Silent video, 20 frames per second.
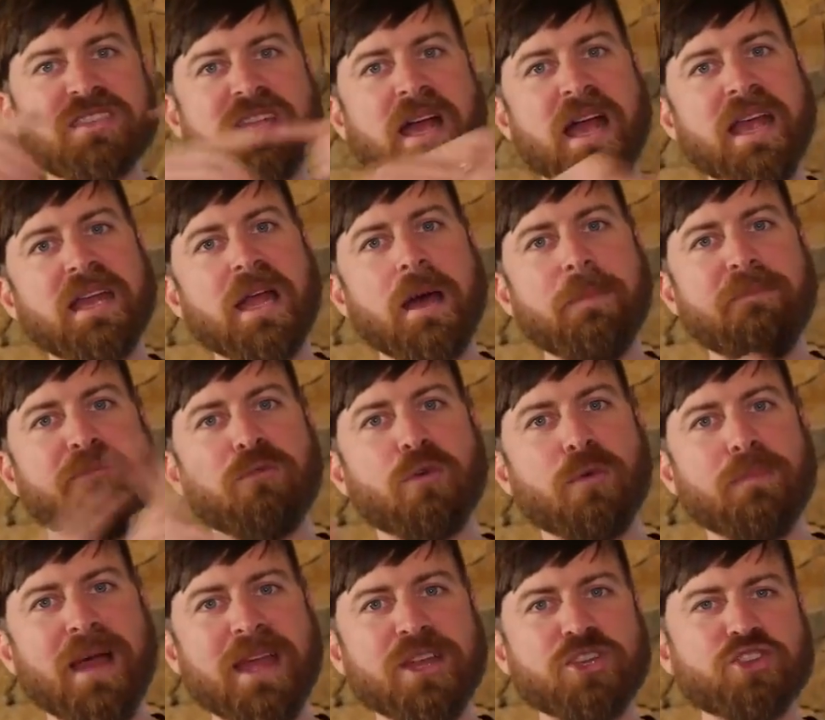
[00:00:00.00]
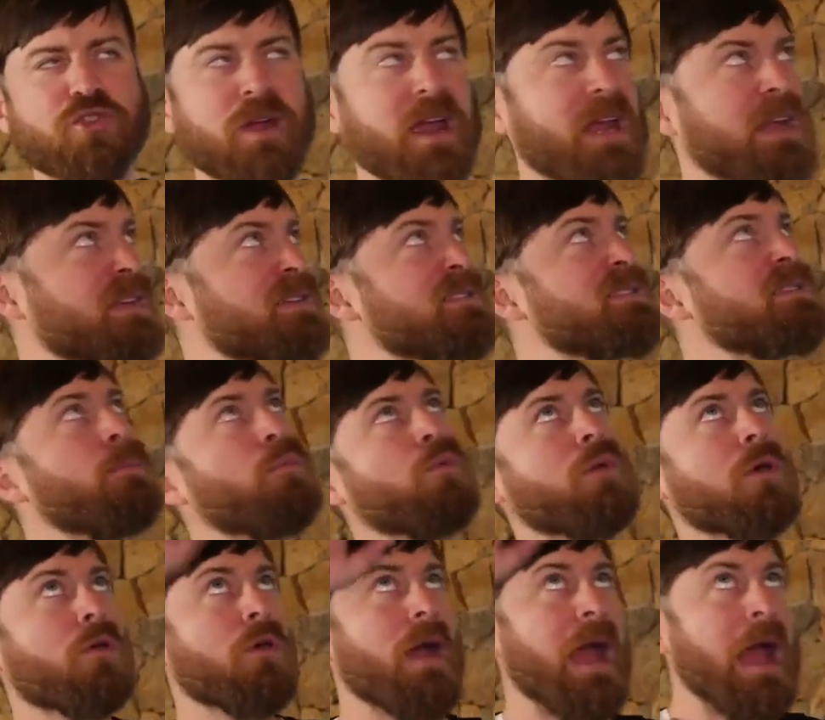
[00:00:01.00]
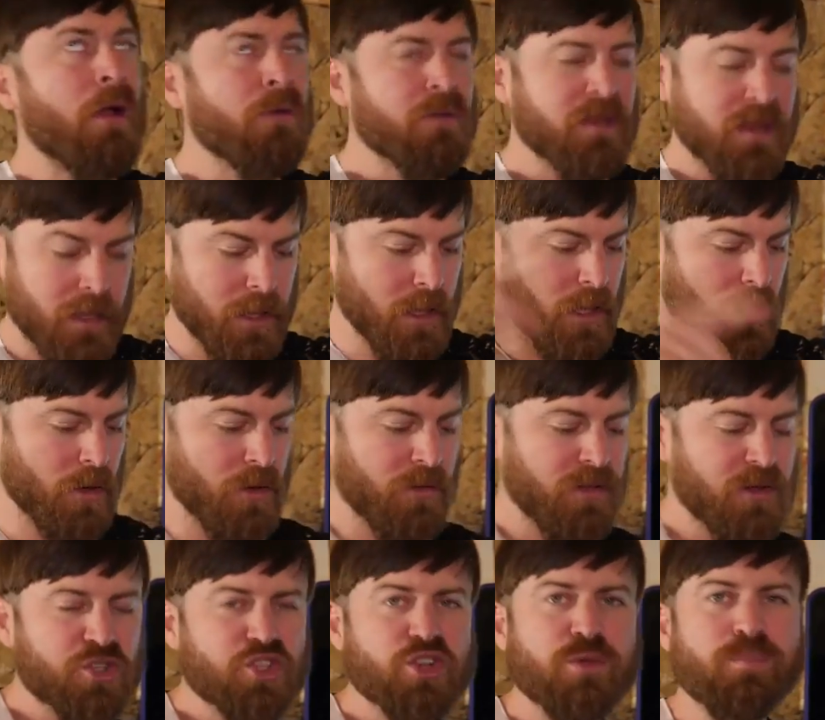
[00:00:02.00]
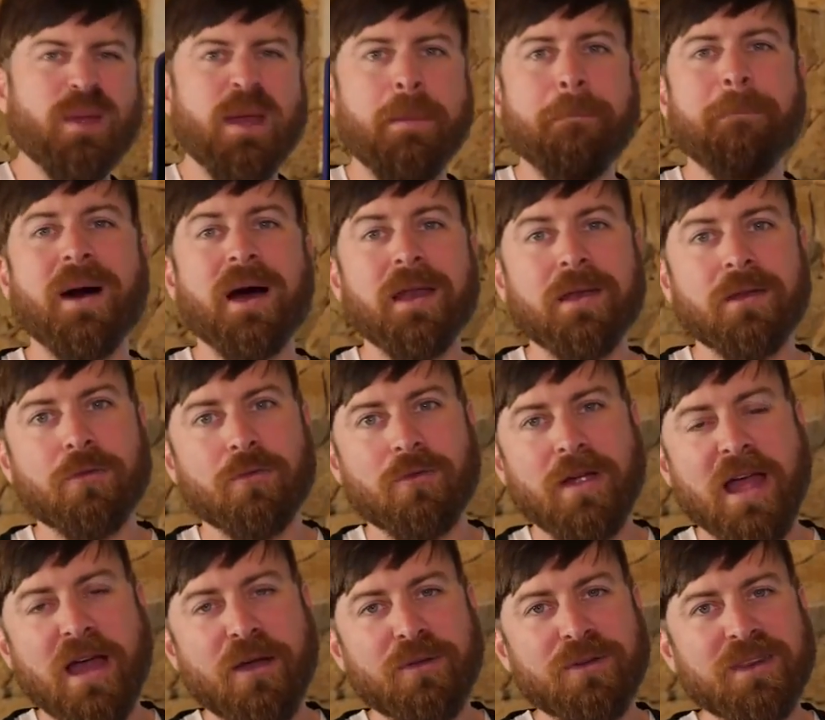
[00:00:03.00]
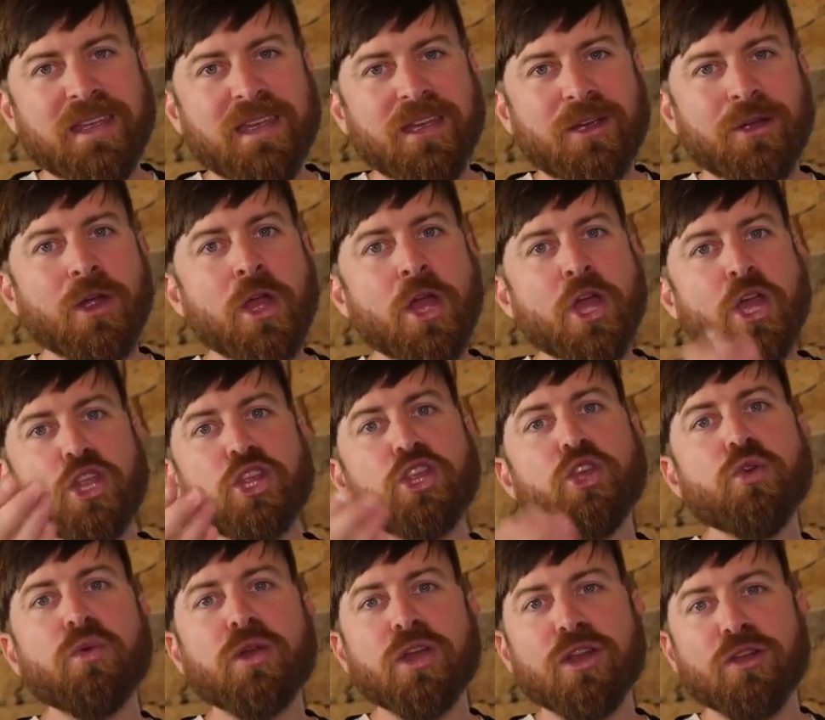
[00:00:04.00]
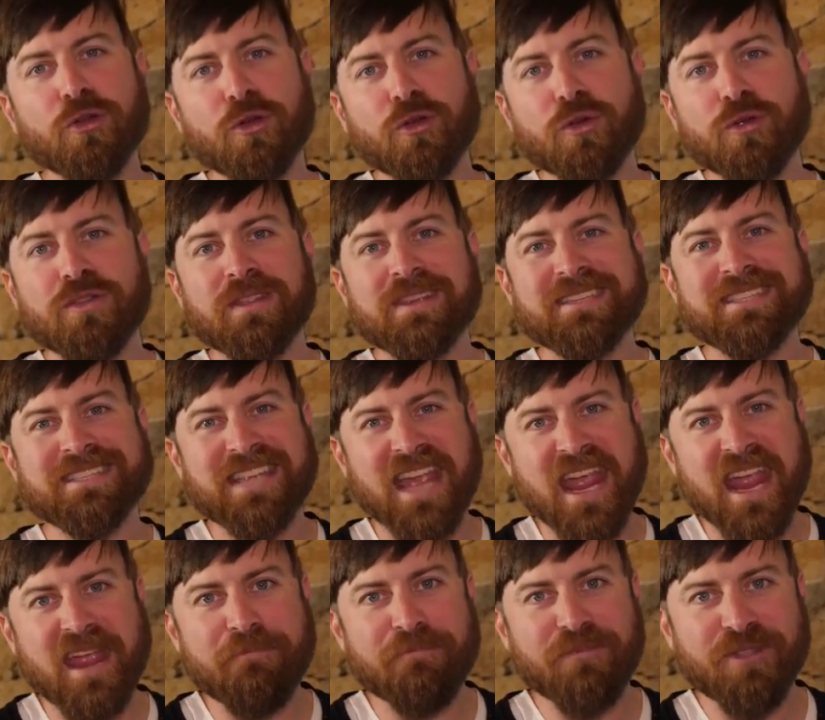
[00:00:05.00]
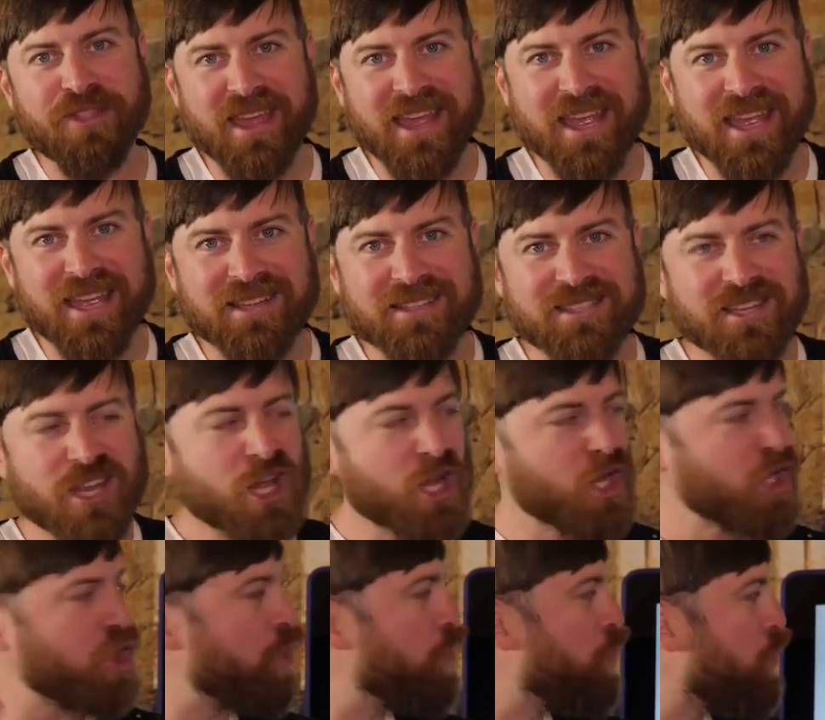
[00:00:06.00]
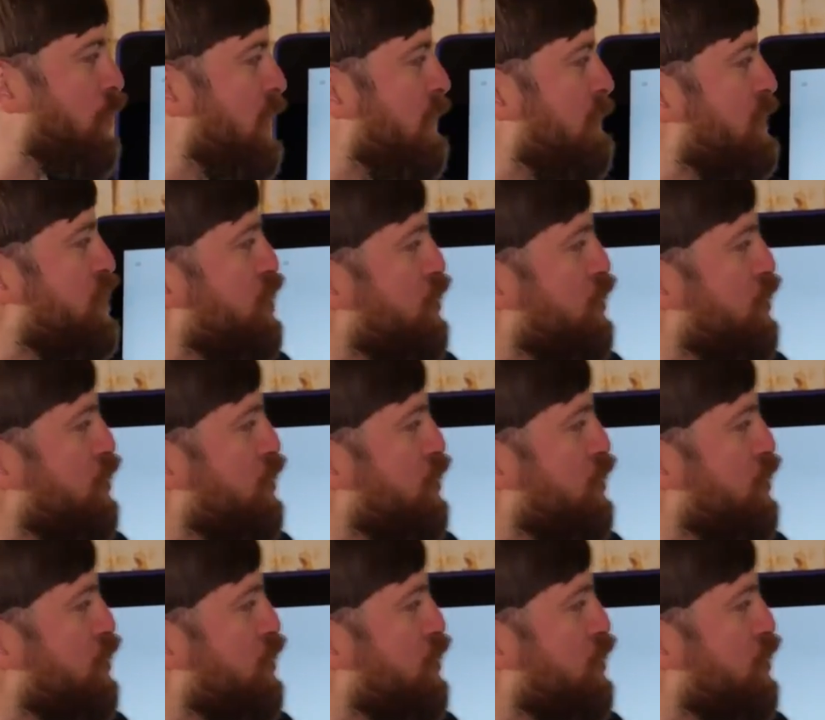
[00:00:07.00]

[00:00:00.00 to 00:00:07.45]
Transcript: sign up for my training somewhere around here, there should be a button around here, you can learn the same things. You can